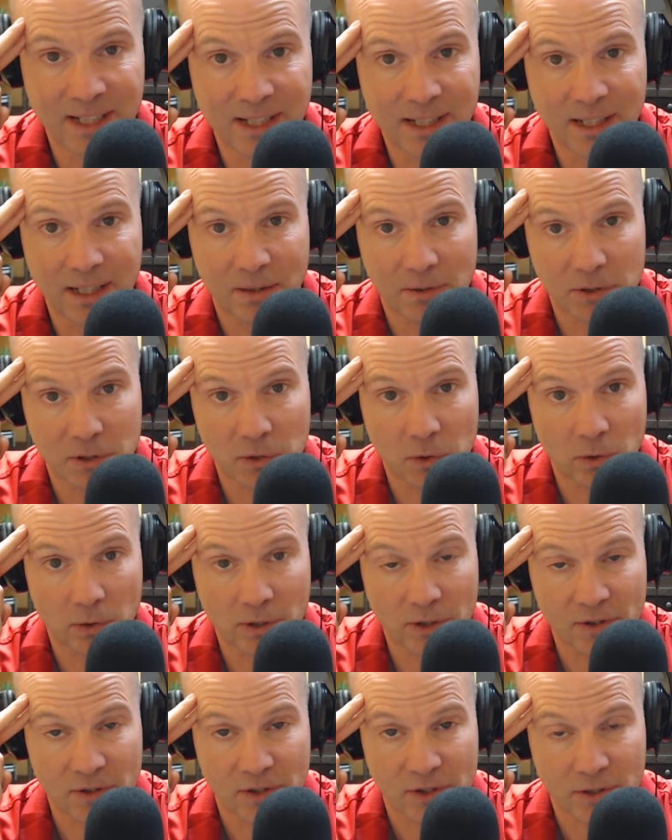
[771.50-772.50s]
I was
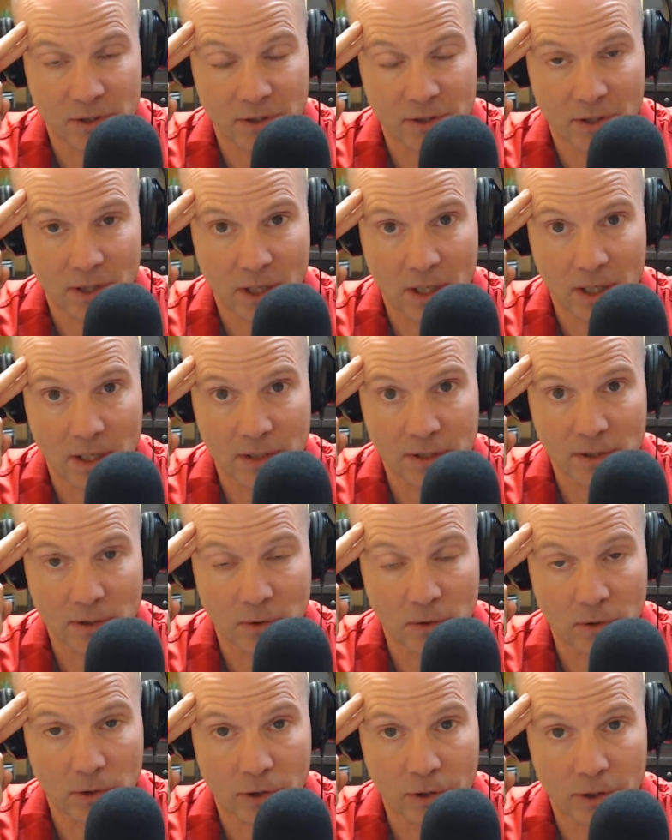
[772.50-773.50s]
told I was a
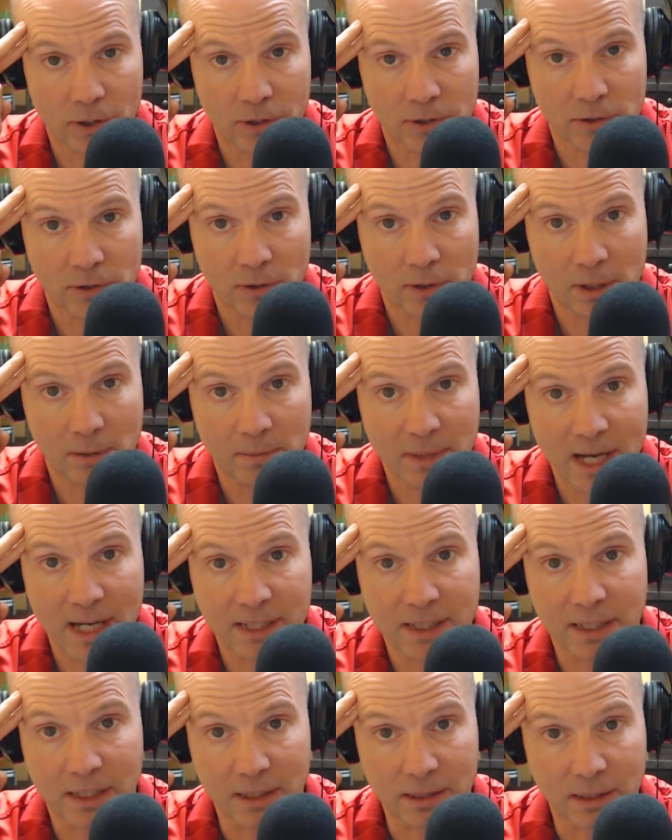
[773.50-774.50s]
slow learner, so I'm
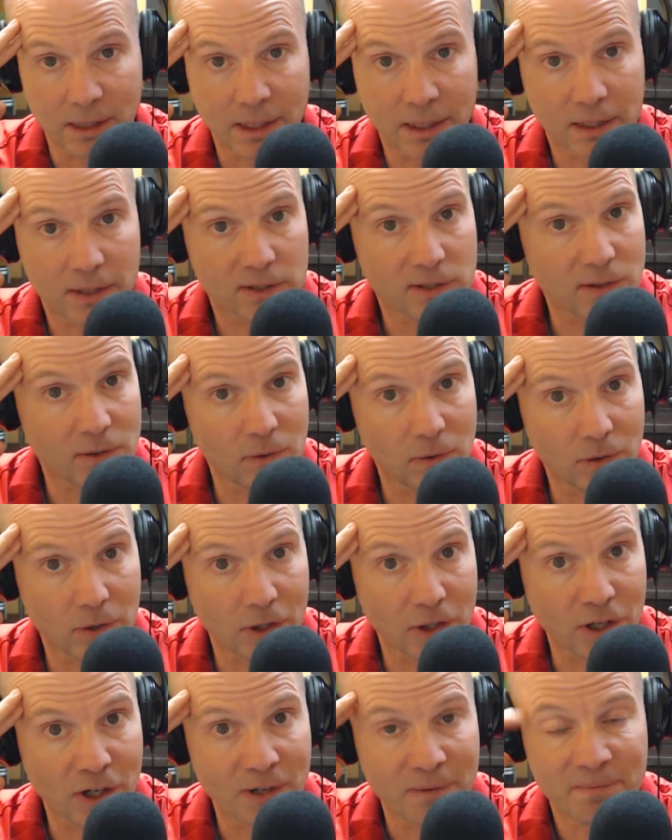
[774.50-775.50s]
acting like a slow
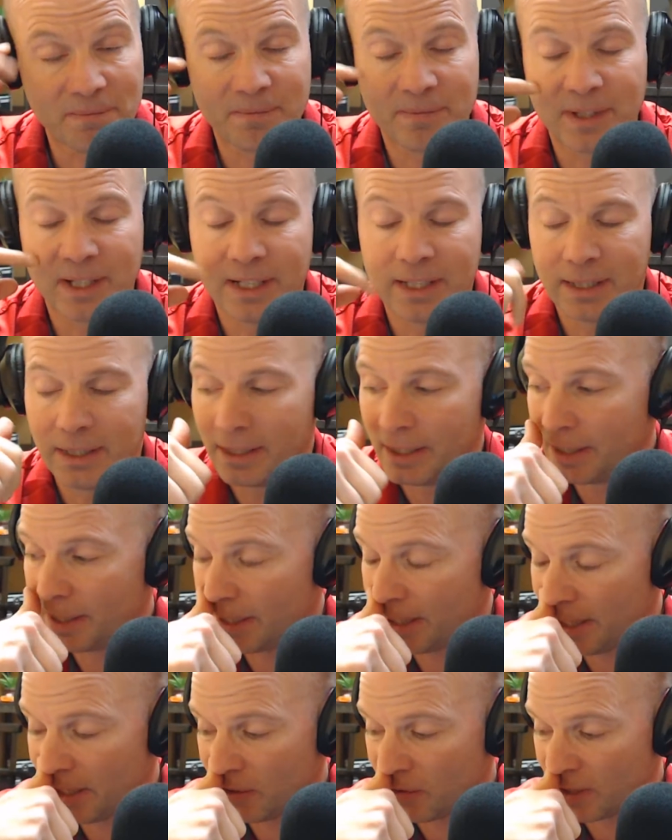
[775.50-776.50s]
learner.
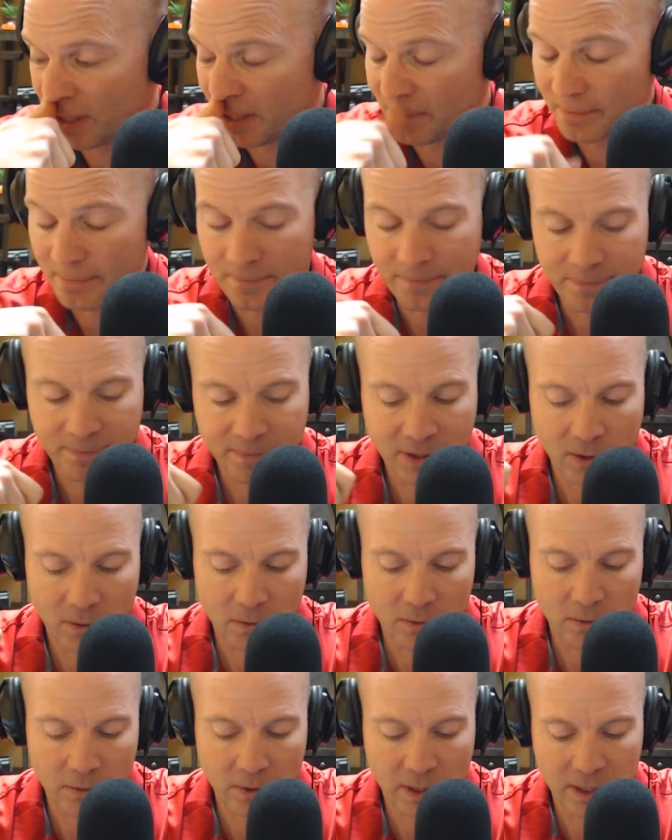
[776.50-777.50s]
Anyway,
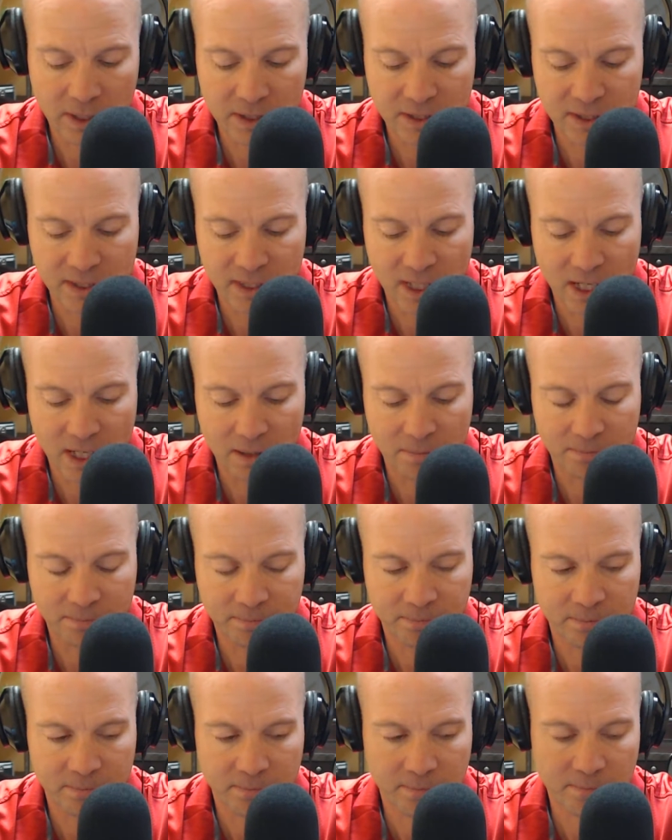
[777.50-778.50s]
this
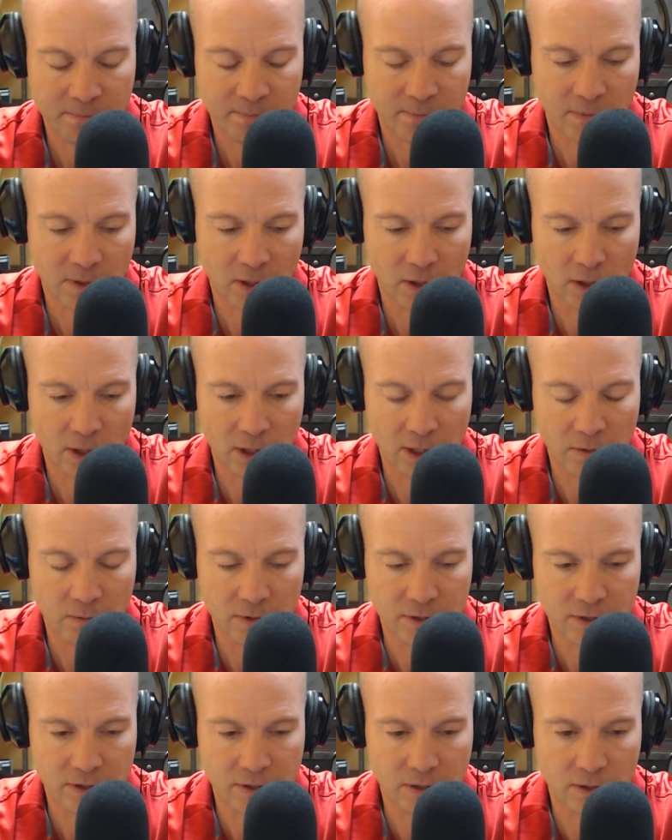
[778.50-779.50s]
Ernie
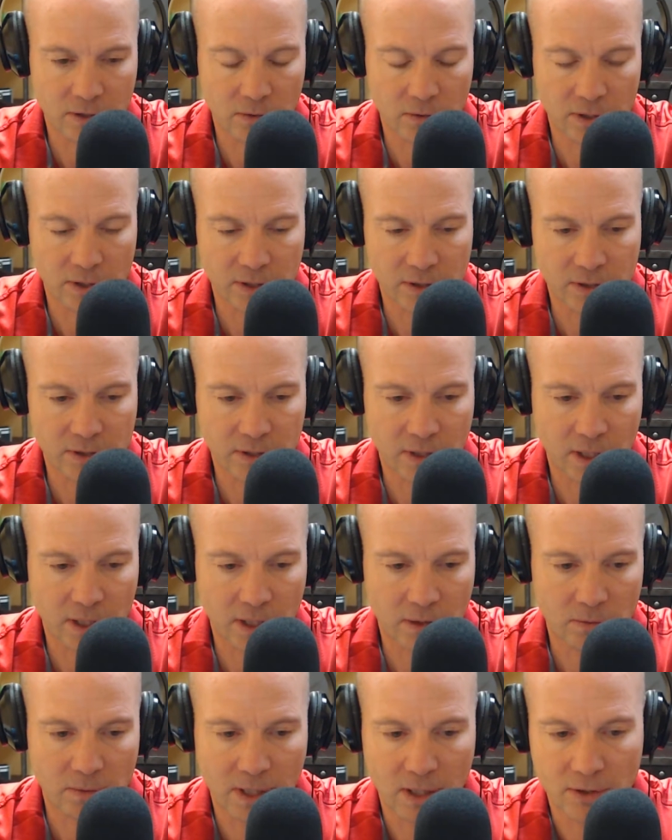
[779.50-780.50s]
was doing his
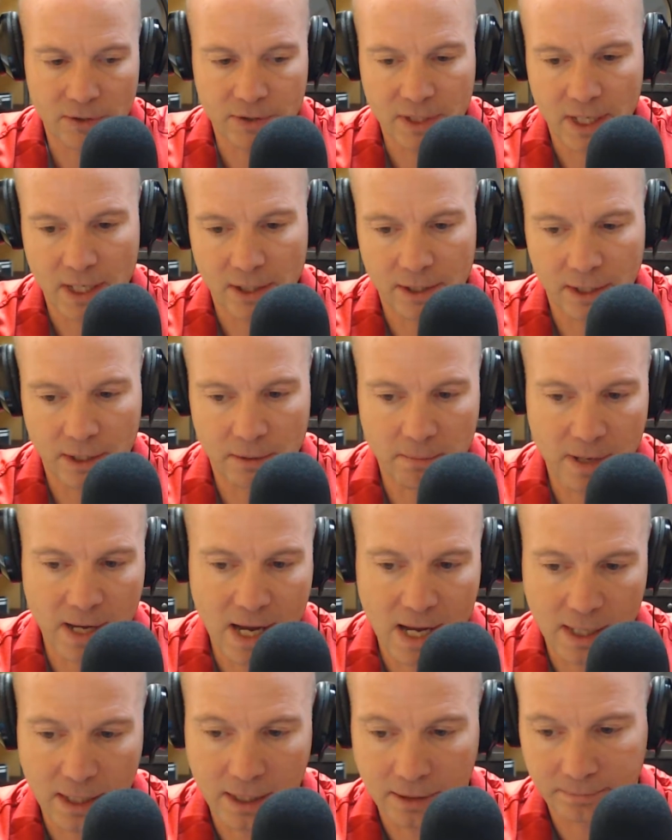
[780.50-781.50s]
rounds, handing
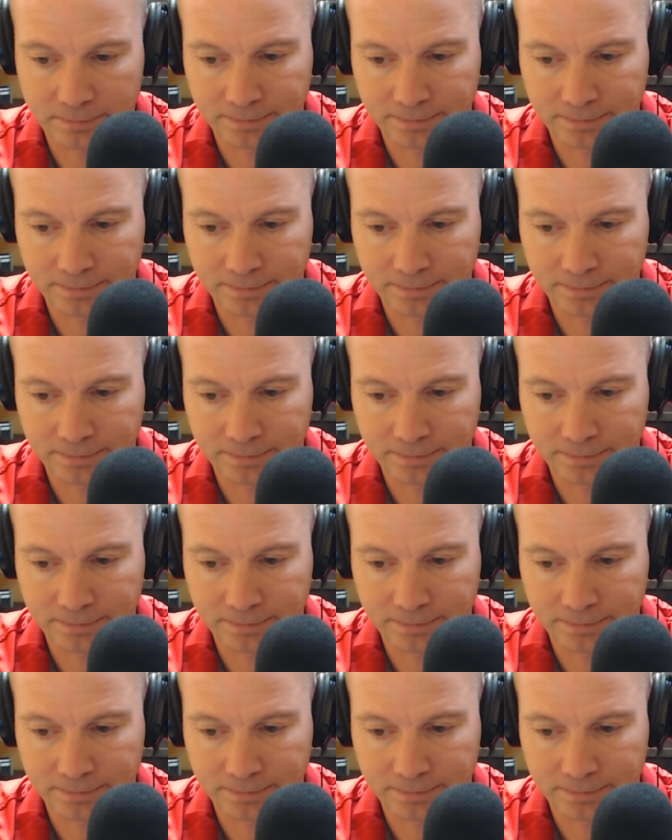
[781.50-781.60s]
back